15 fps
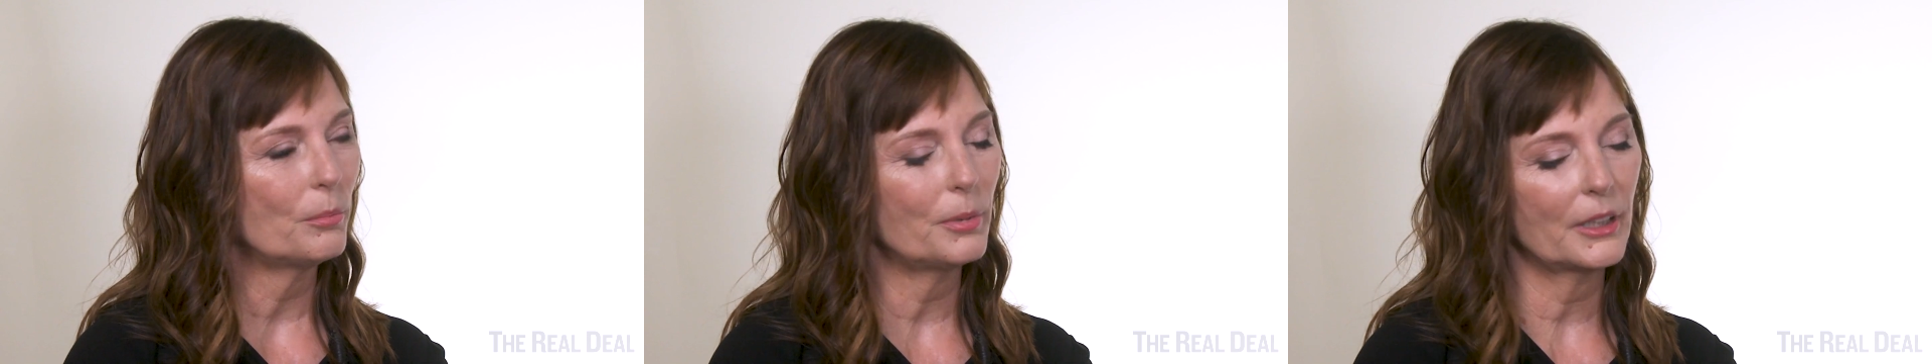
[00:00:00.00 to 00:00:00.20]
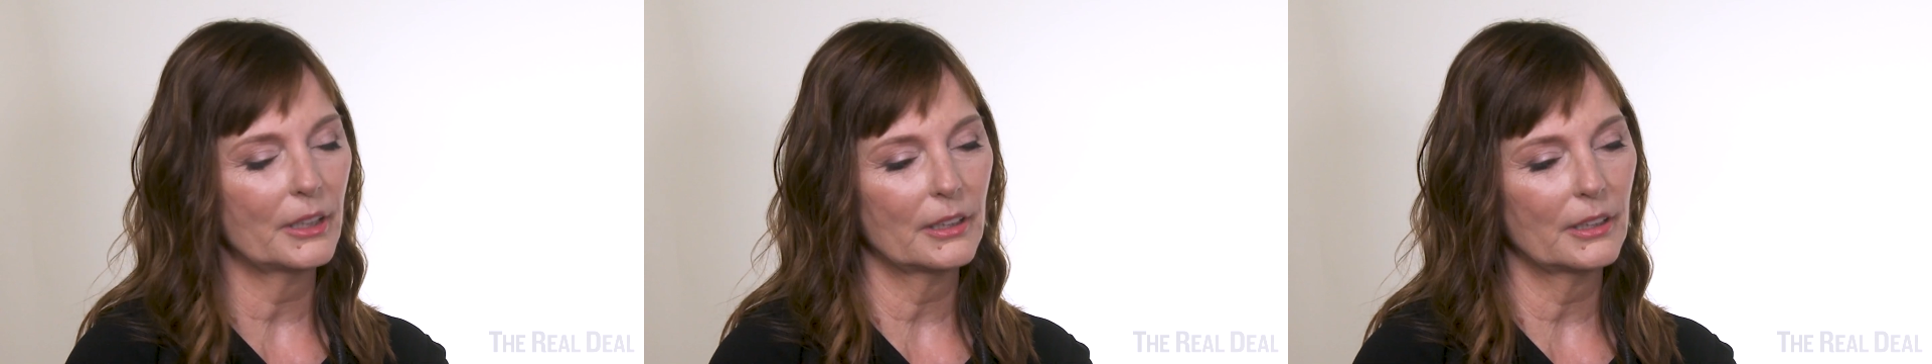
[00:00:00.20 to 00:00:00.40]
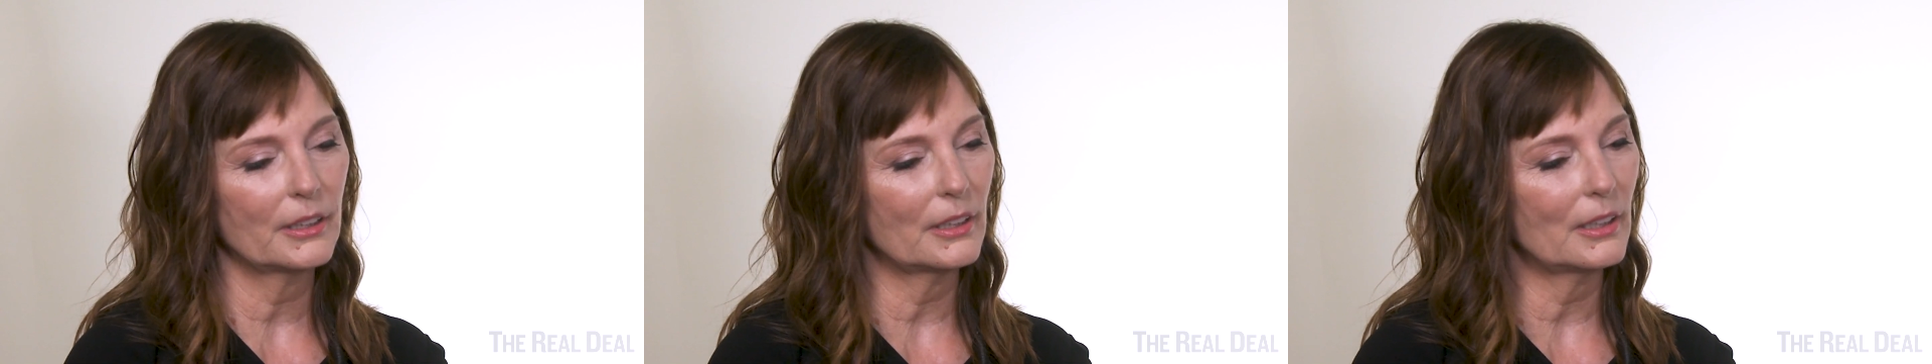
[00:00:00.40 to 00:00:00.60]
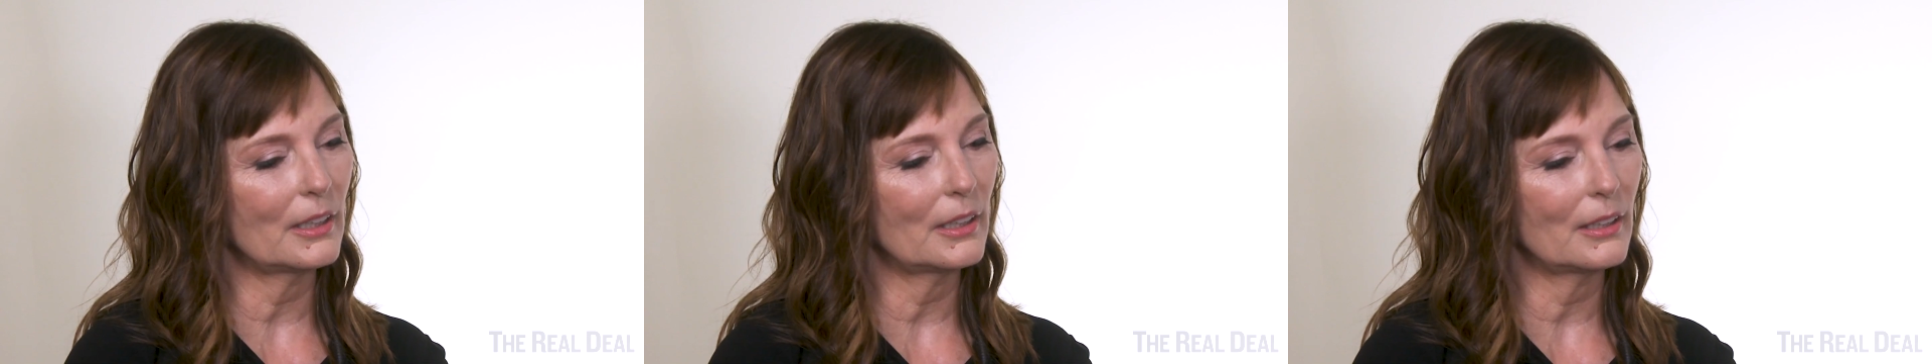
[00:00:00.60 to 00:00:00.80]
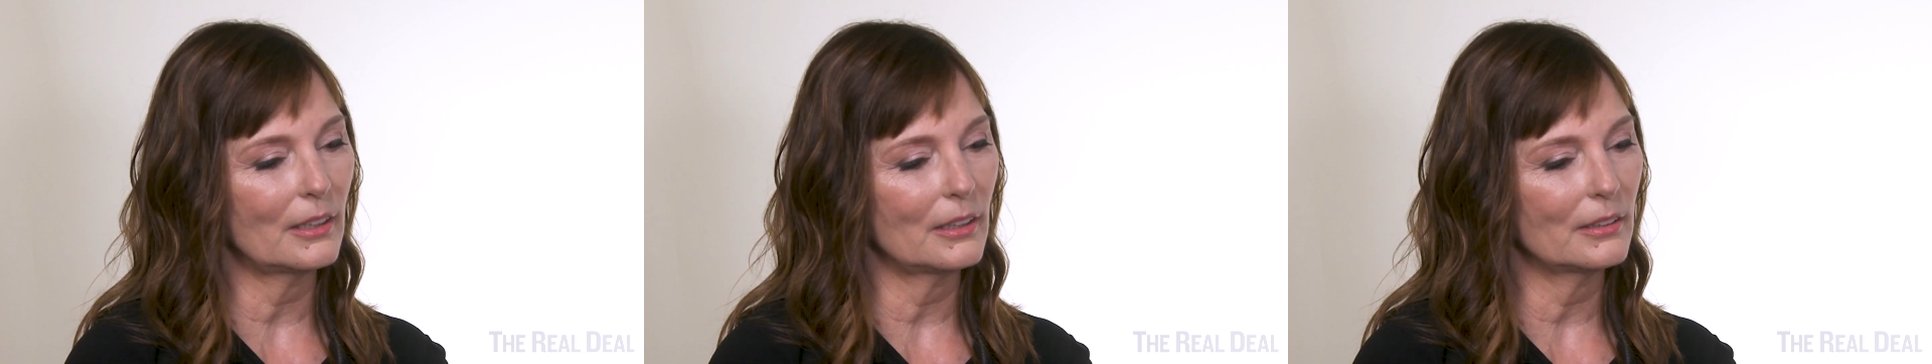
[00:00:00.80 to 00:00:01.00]
but
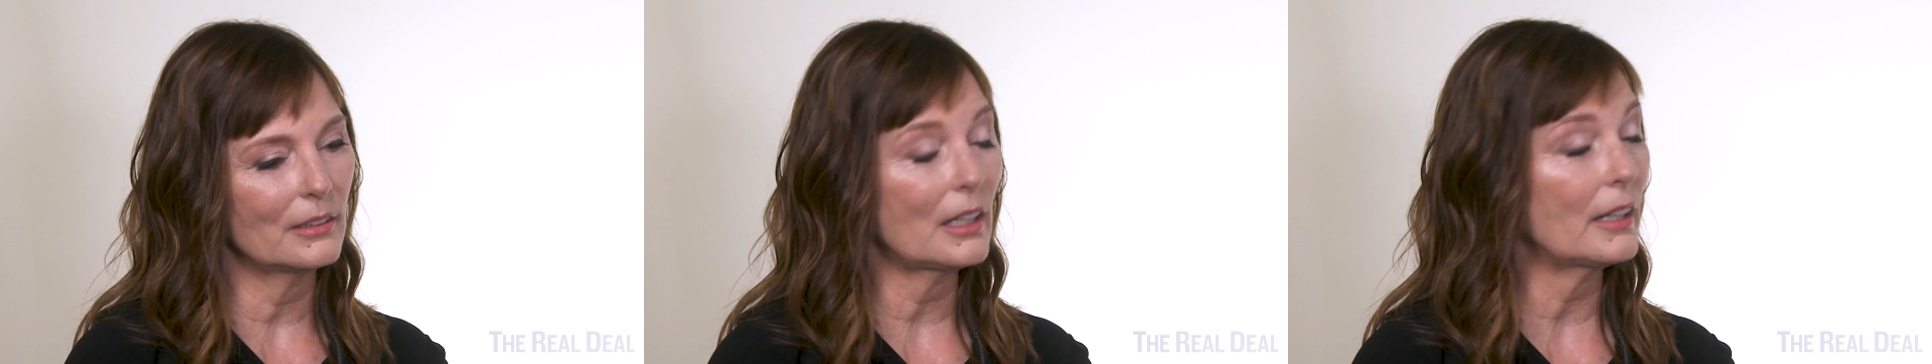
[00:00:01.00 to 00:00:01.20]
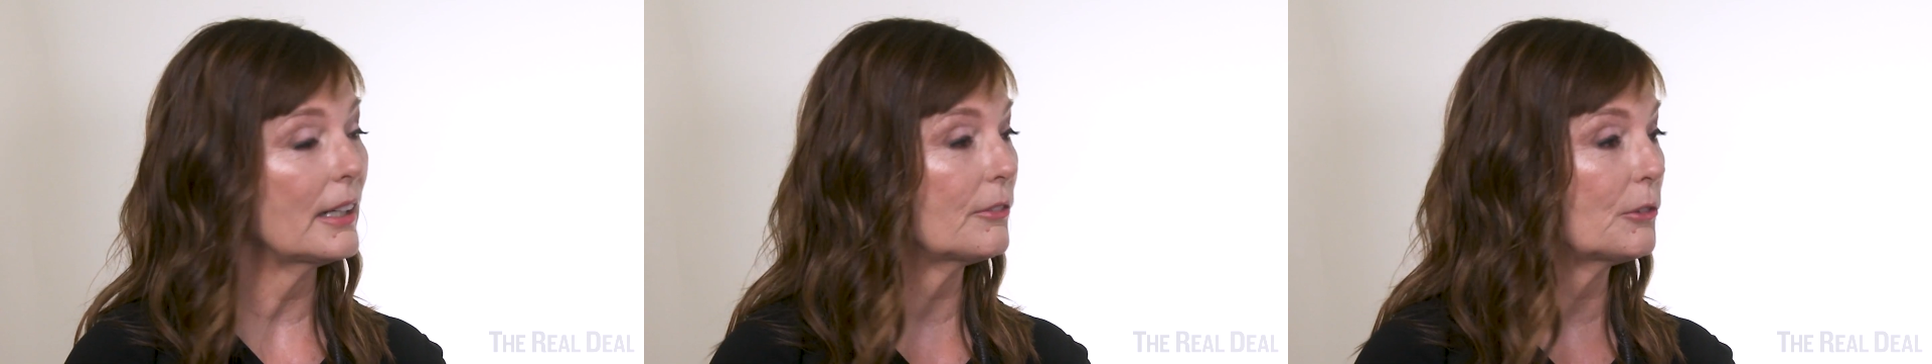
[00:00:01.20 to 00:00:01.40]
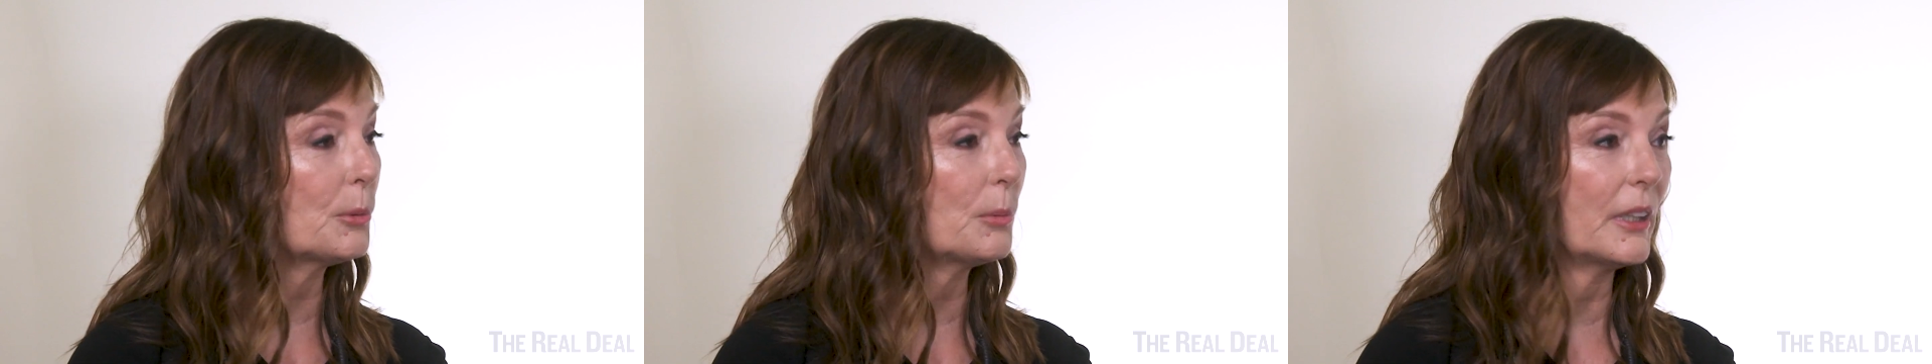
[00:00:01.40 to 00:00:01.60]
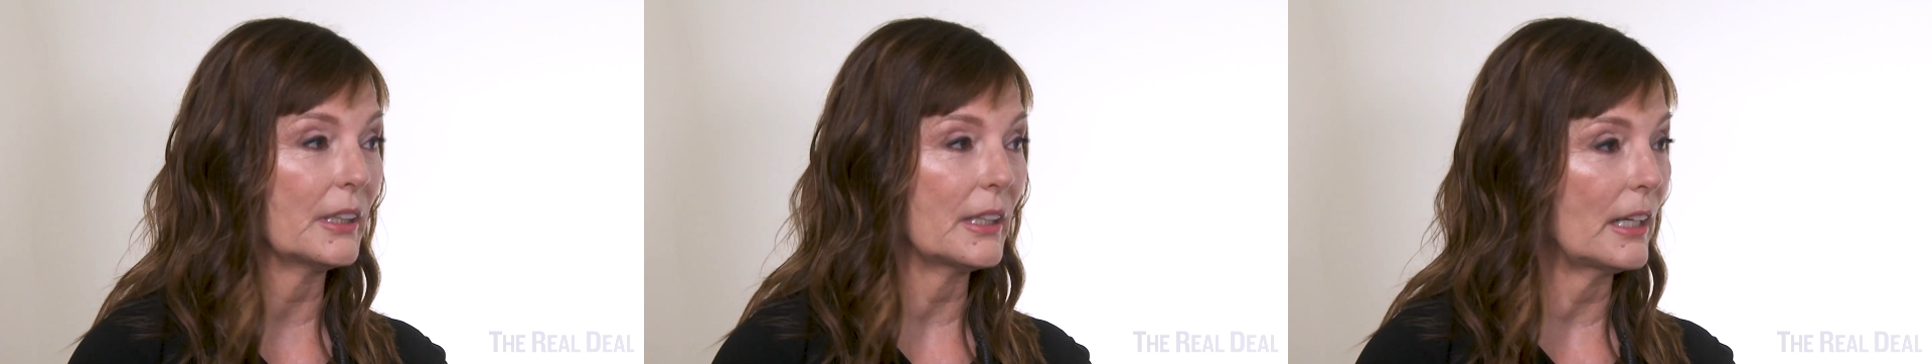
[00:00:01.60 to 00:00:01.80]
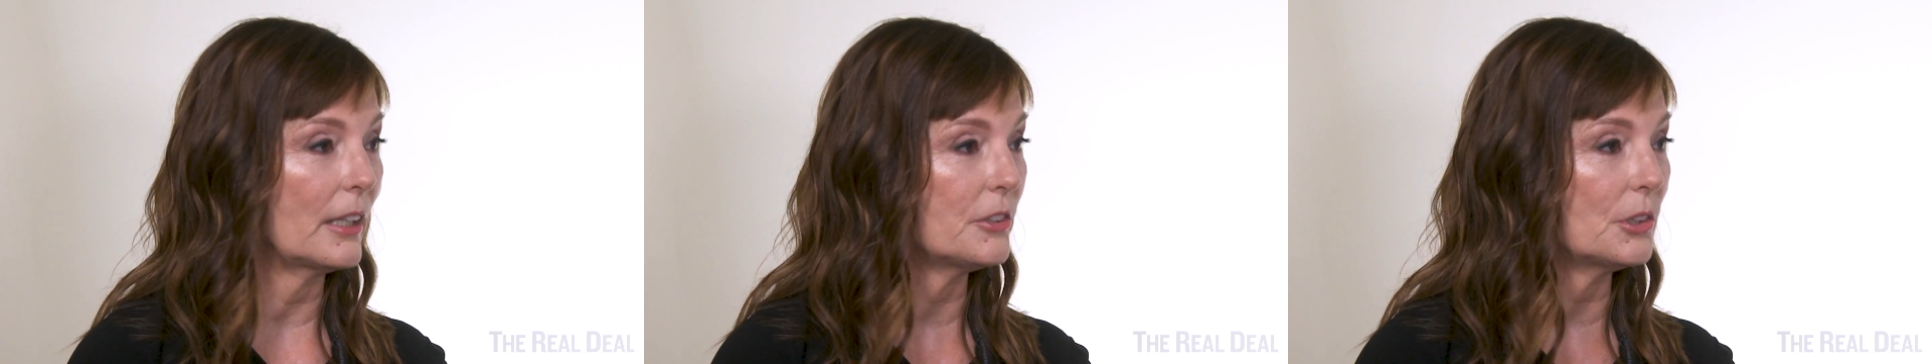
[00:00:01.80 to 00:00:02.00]
not
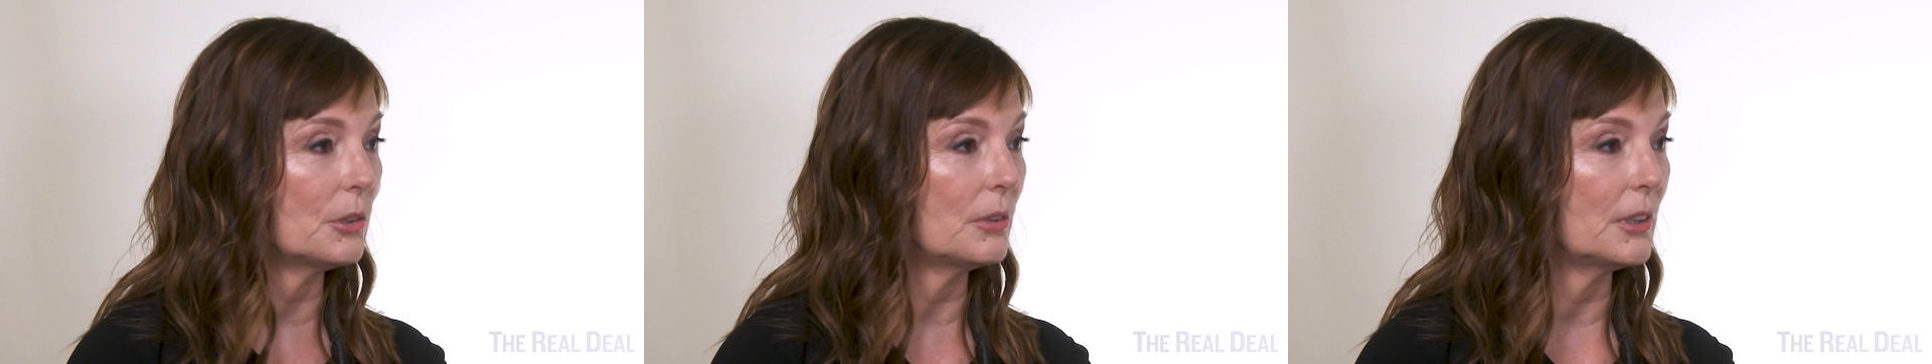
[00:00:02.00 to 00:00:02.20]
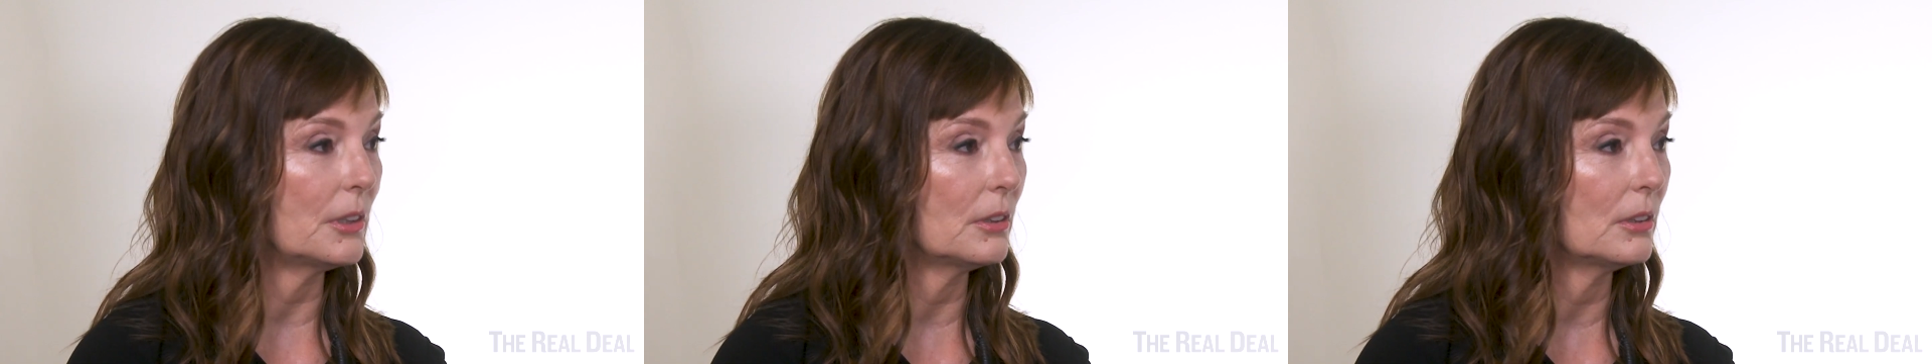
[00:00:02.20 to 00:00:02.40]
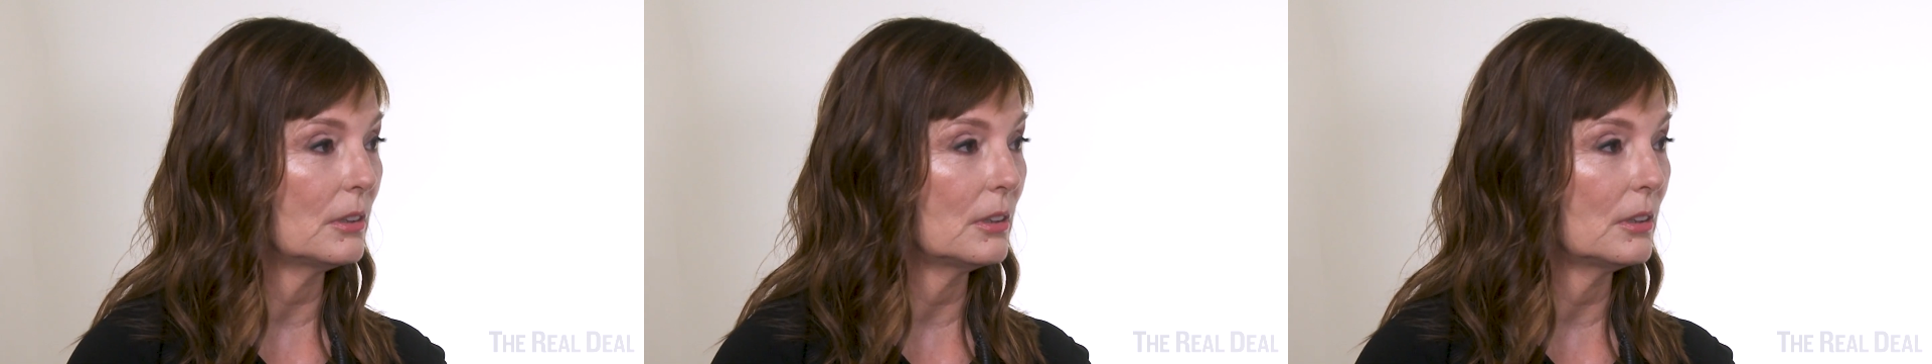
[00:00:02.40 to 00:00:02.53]
everyone can do it.